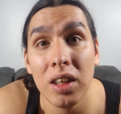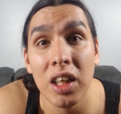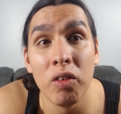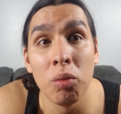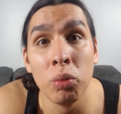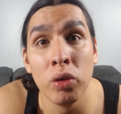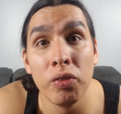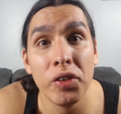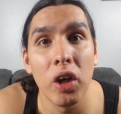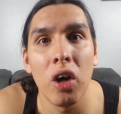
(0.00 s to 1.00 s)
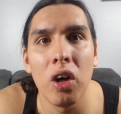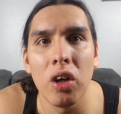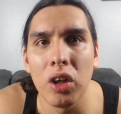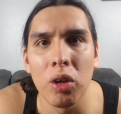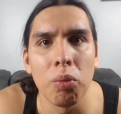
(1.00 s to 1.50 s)
removes
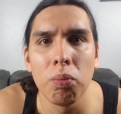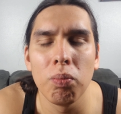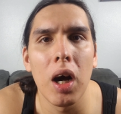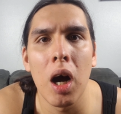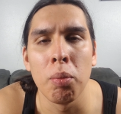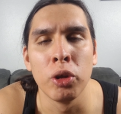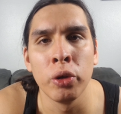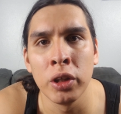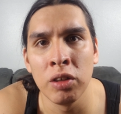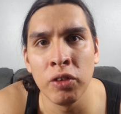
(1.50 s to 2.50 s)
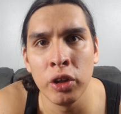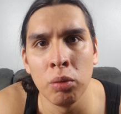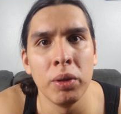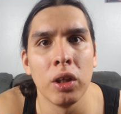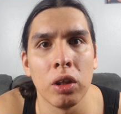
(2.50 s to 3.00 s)
all opportunity for you
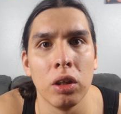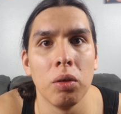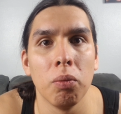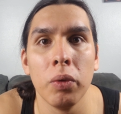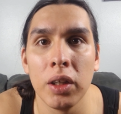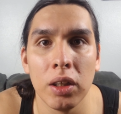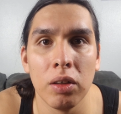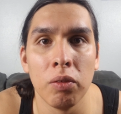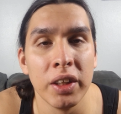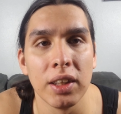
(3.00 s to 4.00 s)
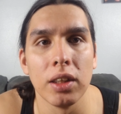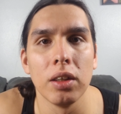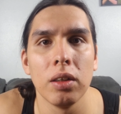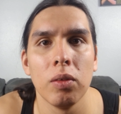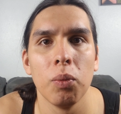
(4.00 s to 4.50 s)
to be hurt within
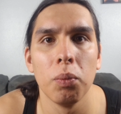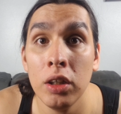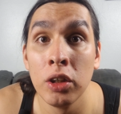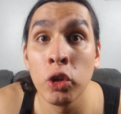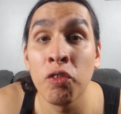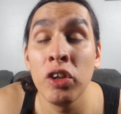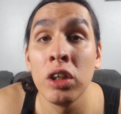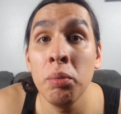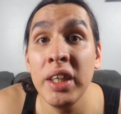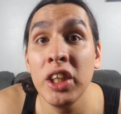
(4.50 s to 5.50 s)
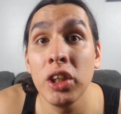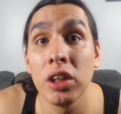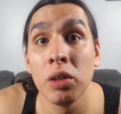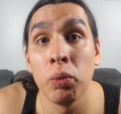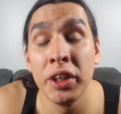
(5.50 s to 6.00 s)
reason. So for
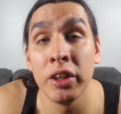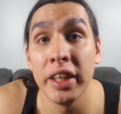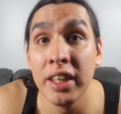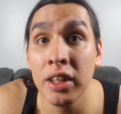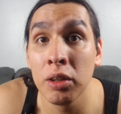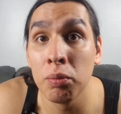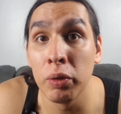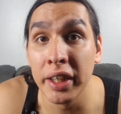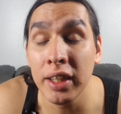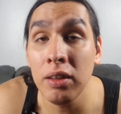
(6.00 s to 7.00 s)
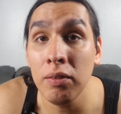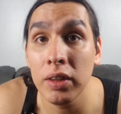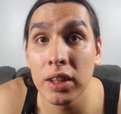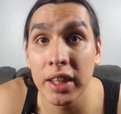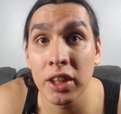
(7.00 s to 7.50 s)
eliminations, when you're in the ring,
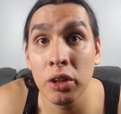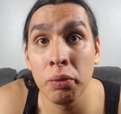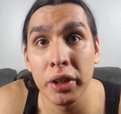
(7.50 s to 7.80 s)
it's actually